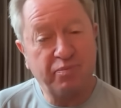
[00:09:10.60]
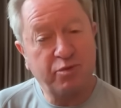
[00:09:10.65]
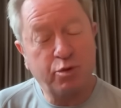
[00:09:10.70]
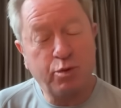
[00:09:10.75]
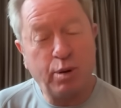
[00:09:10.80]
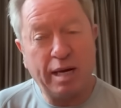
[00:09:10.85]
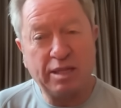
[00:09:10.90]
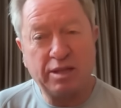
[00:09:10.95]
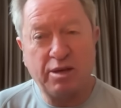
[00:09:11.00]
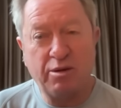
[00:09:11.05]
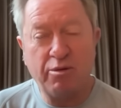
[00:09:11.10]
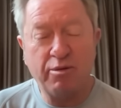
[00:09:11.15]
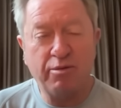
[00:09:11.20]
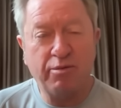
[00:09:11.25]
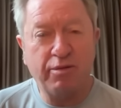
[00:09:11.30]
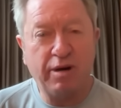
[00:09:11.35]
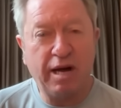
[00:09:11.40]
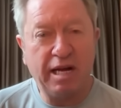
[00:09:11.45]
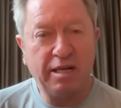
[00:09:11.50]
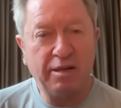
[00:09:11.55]
Quite
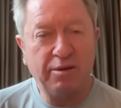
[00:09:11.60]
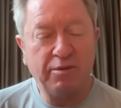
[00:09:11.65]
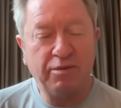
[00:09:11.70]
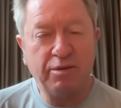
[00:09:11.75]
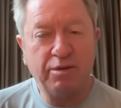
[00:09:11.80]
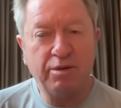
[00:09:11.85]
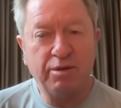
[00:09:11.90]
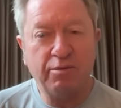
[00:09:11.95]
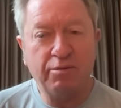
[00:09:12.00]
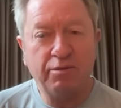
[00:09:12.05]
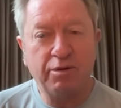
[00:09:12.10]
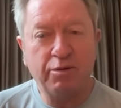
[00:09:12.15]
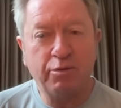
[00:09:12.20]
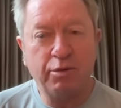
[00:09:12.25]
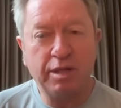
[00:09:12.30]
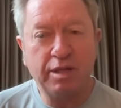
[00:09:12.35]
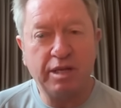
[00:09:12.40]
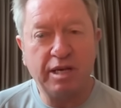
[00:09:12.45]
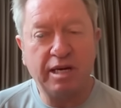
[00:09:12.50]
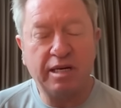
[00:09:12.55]
terrifying if you
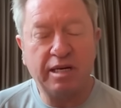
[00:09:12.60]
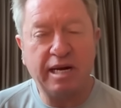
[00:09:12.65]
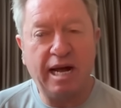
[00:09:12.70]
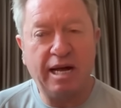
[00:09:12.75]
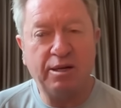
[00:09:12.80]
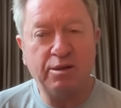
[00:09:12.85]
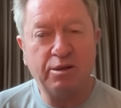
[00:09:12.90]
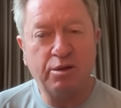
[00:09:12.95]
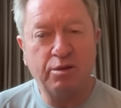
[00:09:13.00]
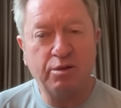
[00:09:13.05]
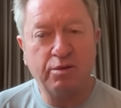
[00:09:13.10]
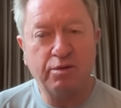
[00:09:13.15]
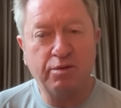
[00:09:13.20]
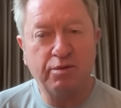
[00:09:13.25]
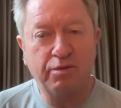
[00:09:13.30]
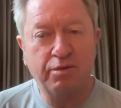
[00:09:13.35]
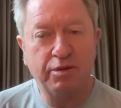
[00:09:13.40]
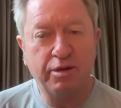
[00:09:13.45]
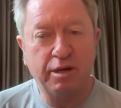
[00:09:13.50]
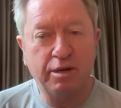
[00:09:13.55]
read the accounts
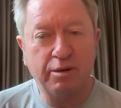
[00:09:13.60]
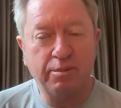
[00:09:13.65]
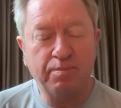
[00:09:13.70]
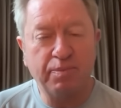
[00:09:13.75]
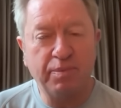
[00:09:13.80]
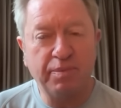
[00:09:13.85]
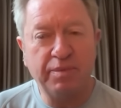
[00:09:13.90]
of, you know,